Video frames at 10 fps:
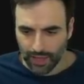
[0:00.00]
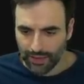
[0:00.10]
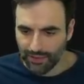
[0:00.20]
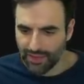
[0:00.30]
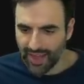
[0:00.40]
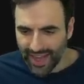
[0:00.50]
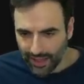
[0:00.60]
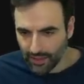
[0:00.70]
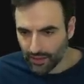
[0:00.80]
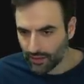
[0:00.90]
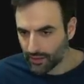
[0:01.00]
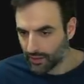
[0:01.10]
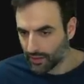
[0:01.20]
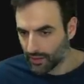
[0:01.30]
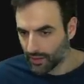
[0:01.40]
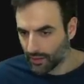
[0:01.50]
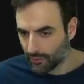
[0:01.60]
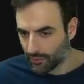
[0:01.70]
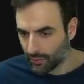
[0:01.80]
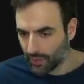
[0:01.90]
And then
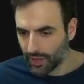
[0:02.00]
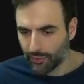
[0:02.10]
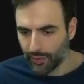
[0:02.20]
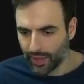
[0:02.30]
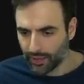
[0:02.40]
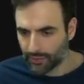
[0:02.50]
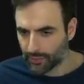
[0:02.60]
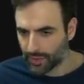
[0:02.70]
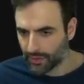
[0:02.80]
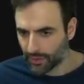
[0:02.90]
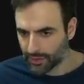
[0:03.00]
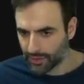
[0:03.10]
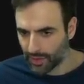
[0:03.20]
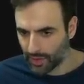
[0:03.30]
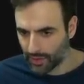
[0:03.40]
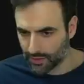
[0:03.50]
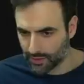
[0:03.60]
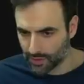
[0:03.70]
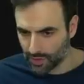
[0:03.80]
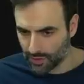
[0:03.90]
right around, it's hard to tell on
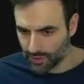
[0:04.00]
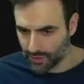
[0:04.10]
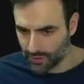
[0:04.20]
this chart